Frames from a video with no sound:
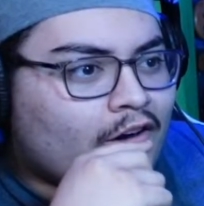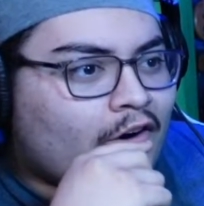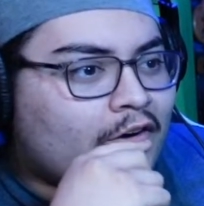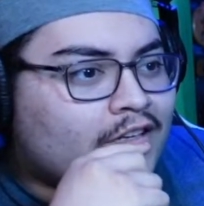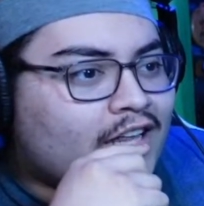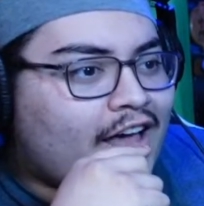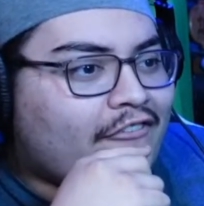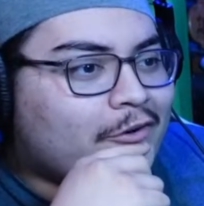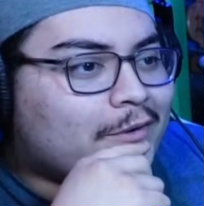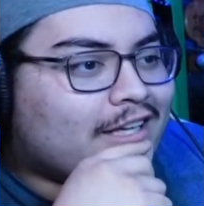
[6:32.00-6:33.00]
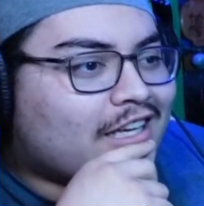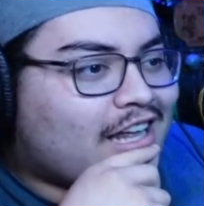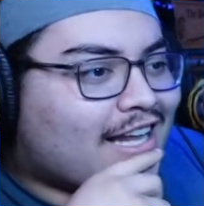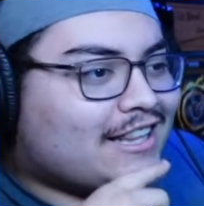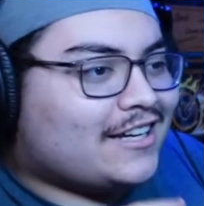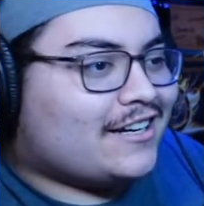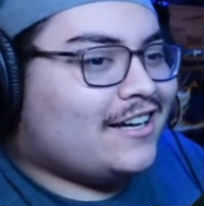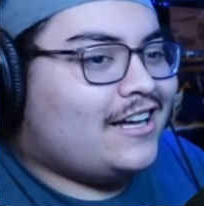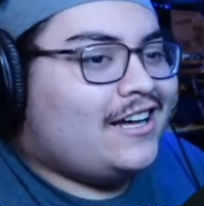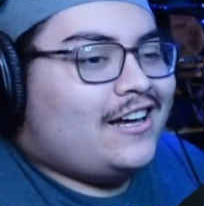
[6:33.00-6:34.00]
Oh, it's everyone that's had the...
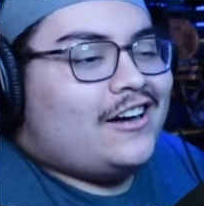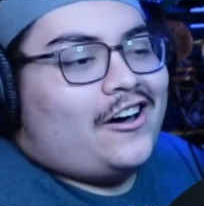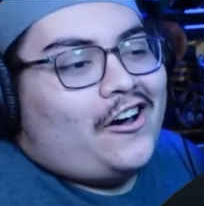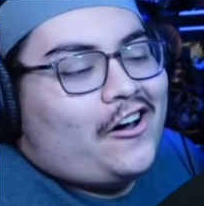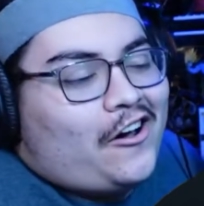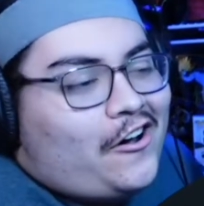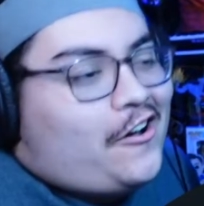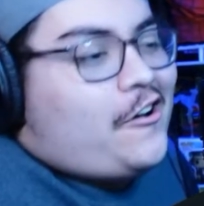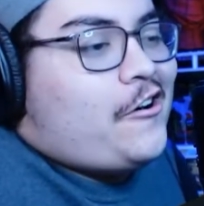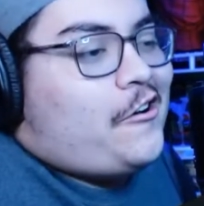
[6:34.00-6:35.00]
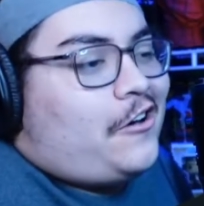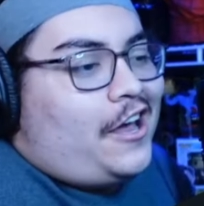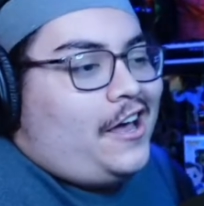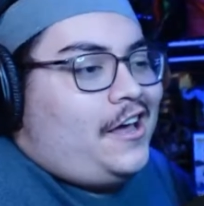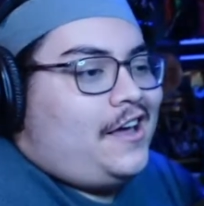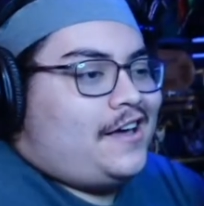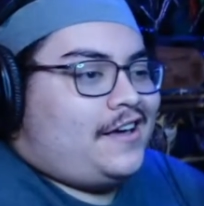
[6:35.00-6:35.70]
Oh, okay.